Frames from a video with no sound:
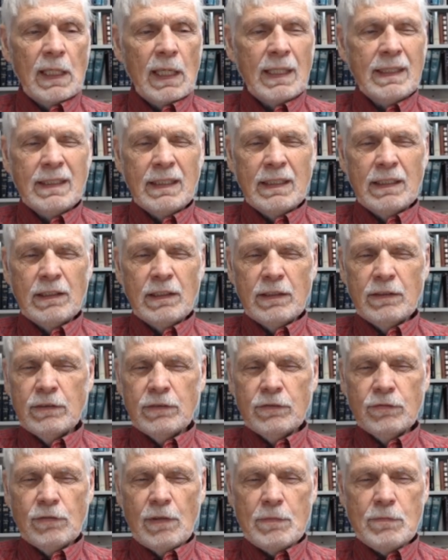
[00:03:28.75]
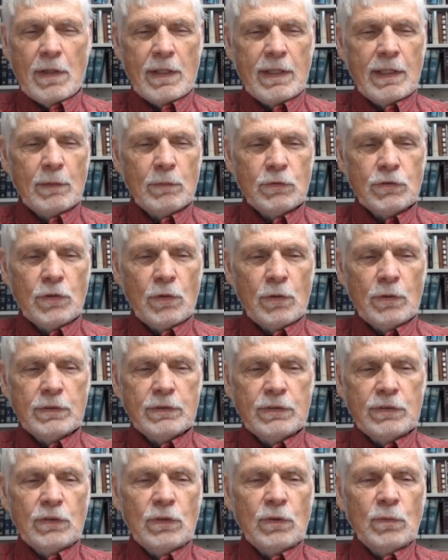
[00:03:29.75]
And the scripture, I think, will show
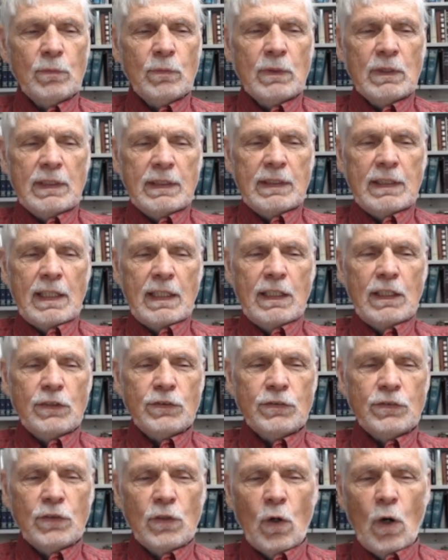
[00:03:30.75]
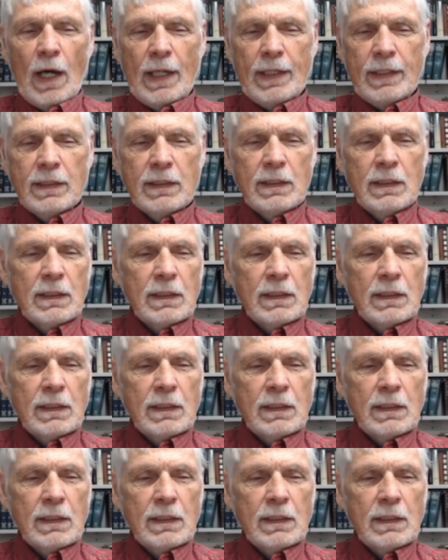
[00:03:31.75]
us that he is not.